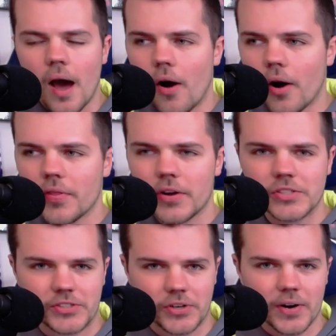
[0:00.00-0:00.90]
Are there
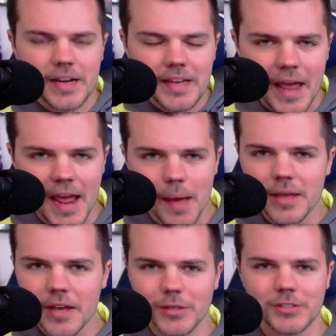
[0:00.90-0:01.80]
certain
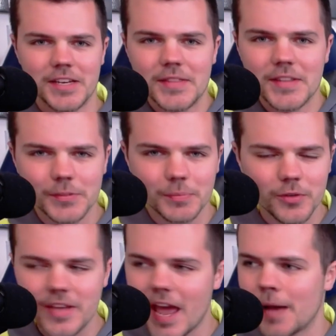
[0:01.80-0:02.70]
cameos in this
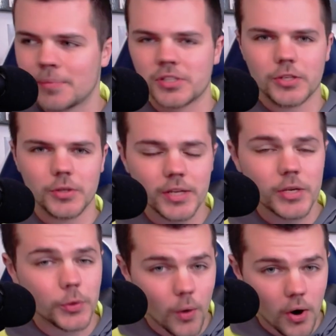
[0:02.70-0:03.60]
movie?
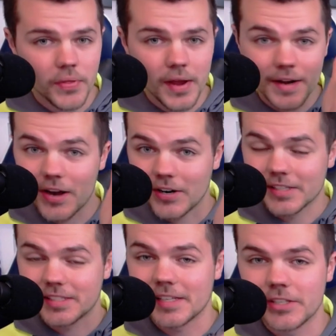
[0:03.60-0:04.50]
Absolutely. Who are they? Not going
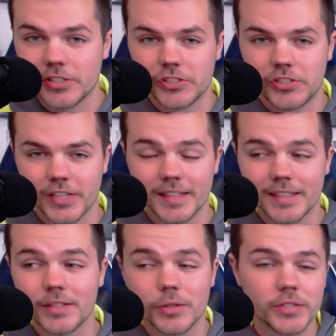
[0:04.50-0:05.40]
to say just yet.
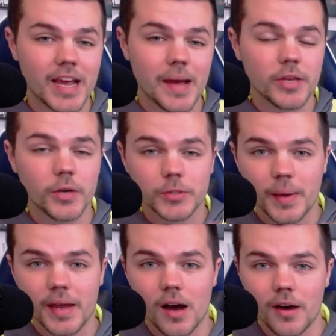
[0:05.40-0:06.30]
Did those cameos
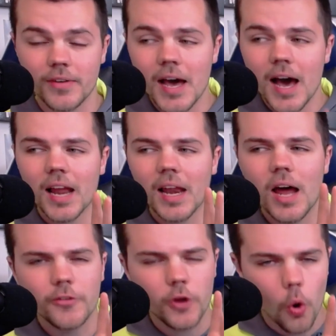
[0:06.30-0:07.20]
pay off? A
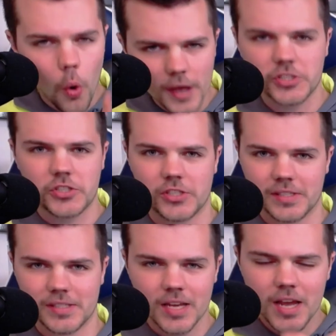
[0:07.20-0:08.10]
lot of
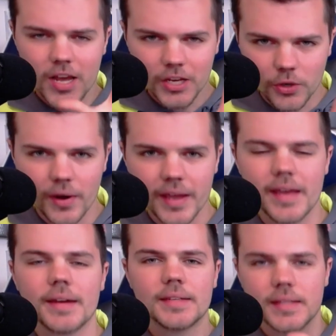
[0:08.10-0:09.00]
questions going
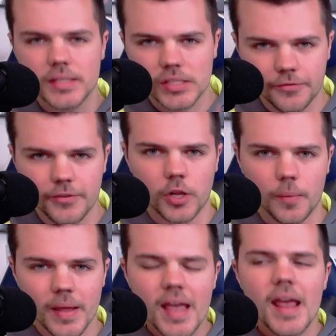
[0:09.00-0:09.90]
into this
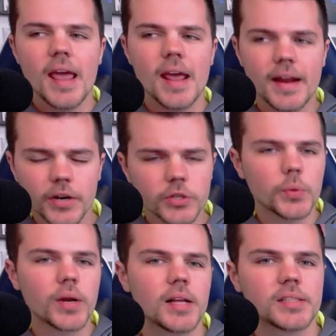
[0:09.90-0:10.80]
film. And here's
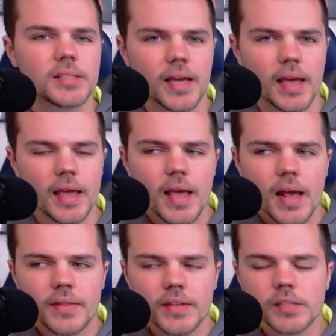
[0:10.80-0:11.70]
what I'll say
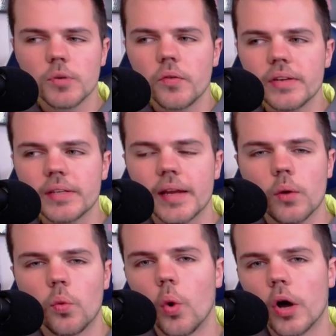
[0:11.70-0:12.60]
this movie did
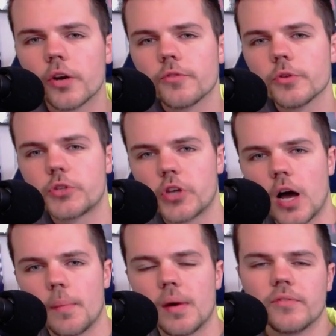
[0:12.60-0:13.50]
a wonderful
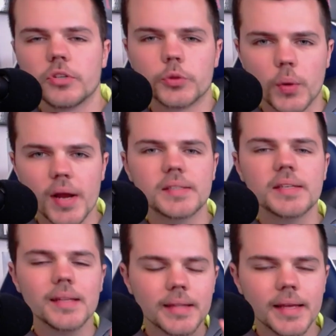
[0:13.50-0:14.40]
job of
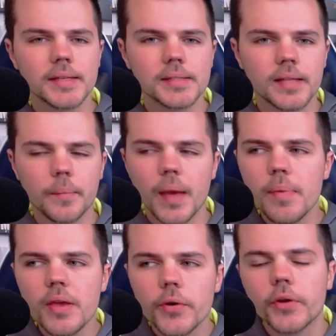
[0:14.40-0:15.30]
addressing things that
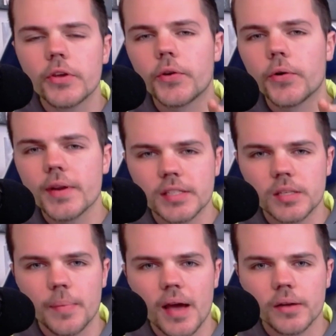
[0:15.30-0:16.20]
maybe you're curious
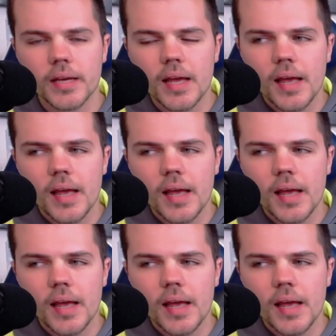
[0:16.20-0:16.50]
about